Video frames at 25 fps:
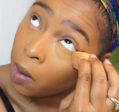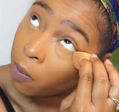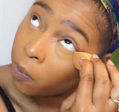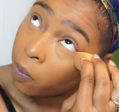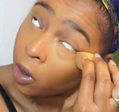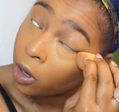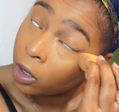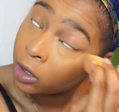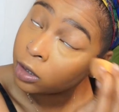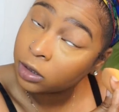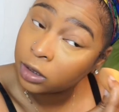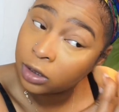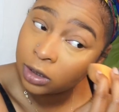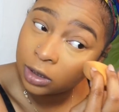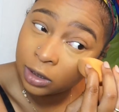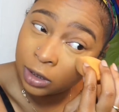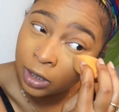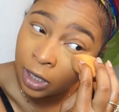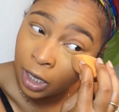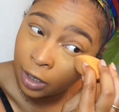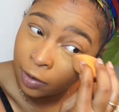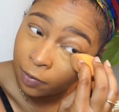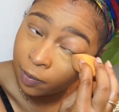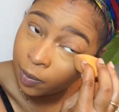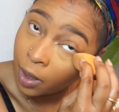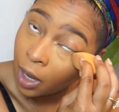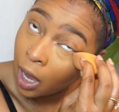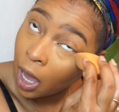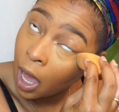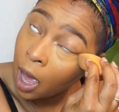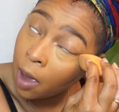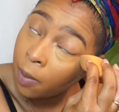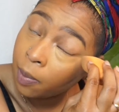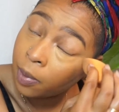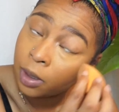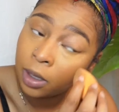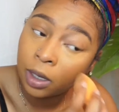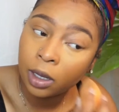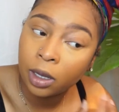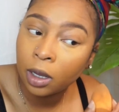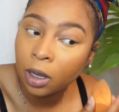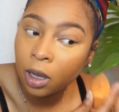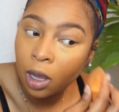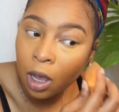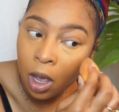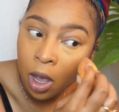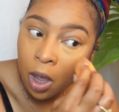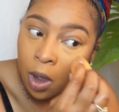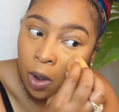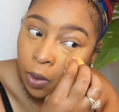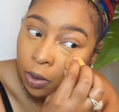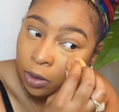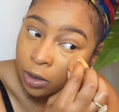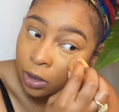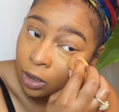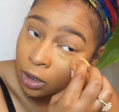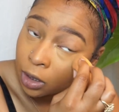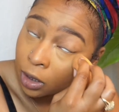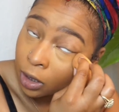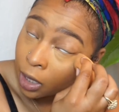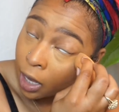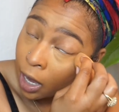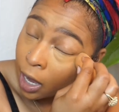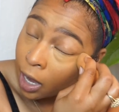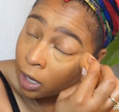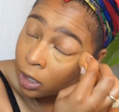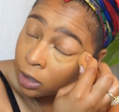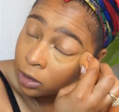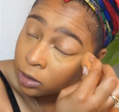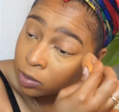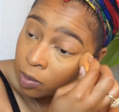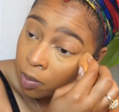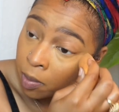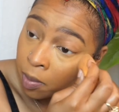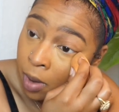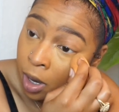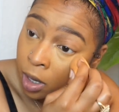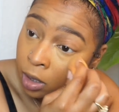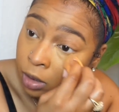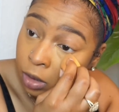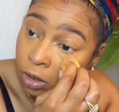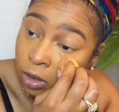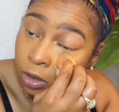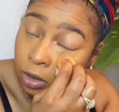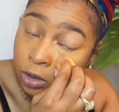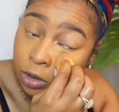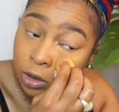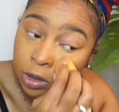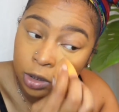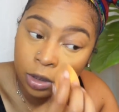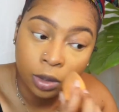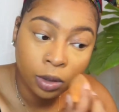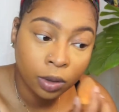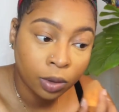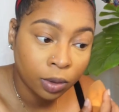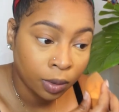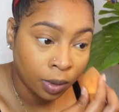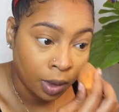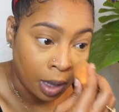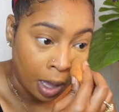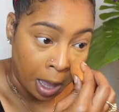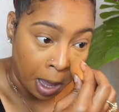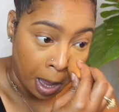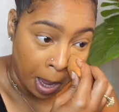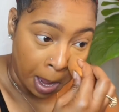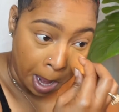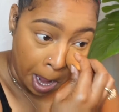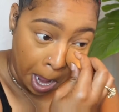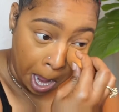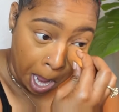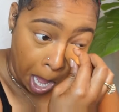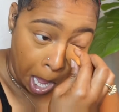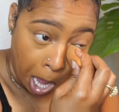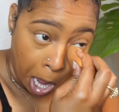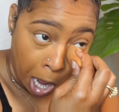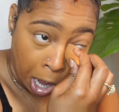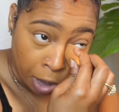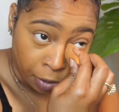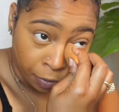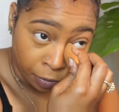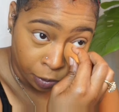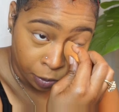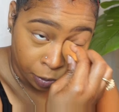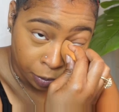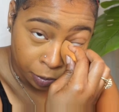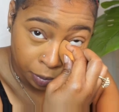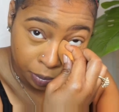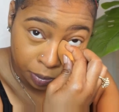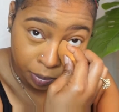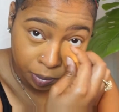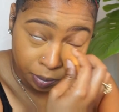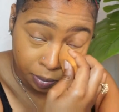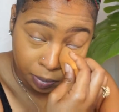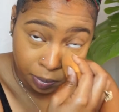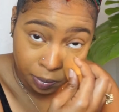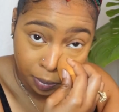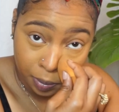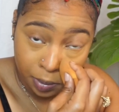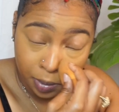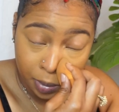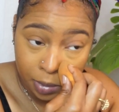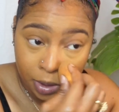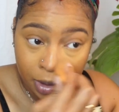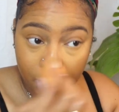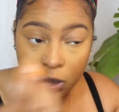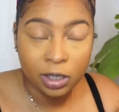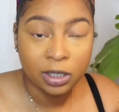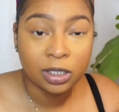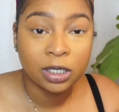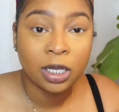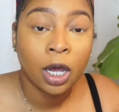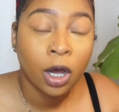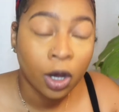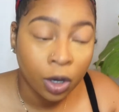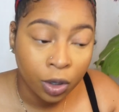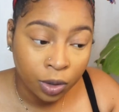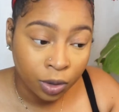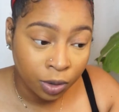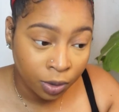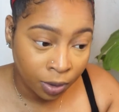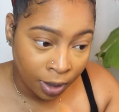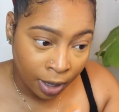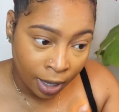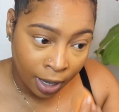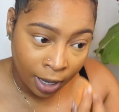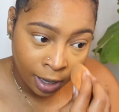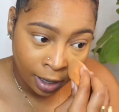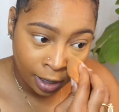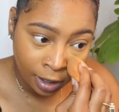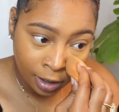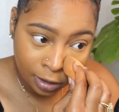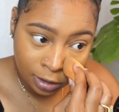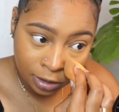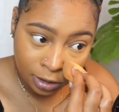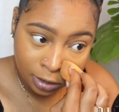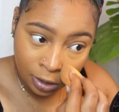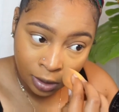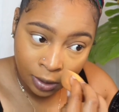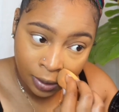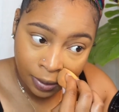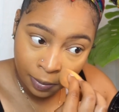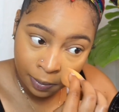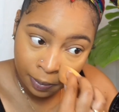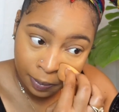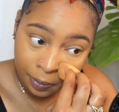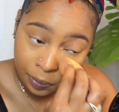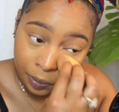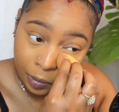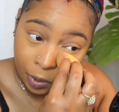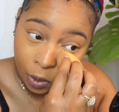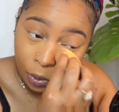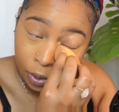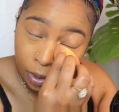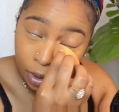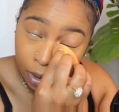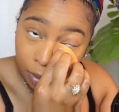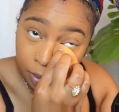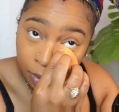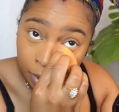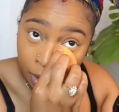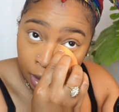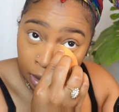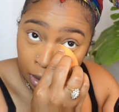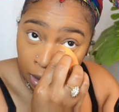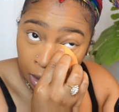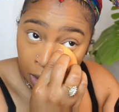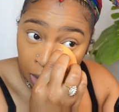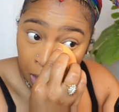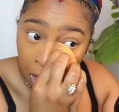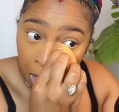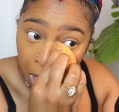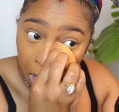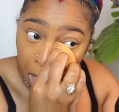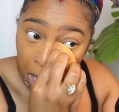parts that have been happening within the last month or so, I will tell you guys when I'm ready.